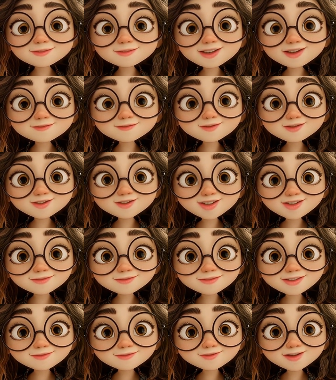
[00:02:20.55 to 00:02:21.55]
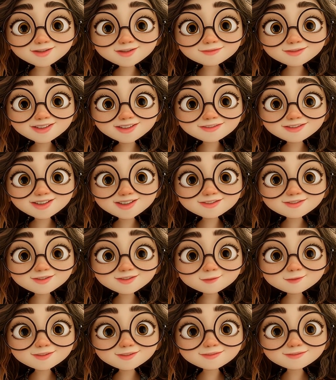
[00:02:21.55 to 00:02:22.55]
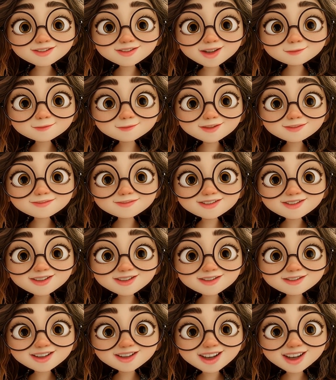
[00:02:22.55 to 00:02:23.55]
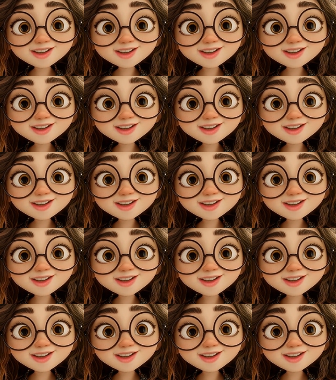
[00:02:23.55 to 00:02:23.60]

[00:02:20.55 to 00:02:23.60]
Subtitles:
They give it just enough context so it can stop guessing and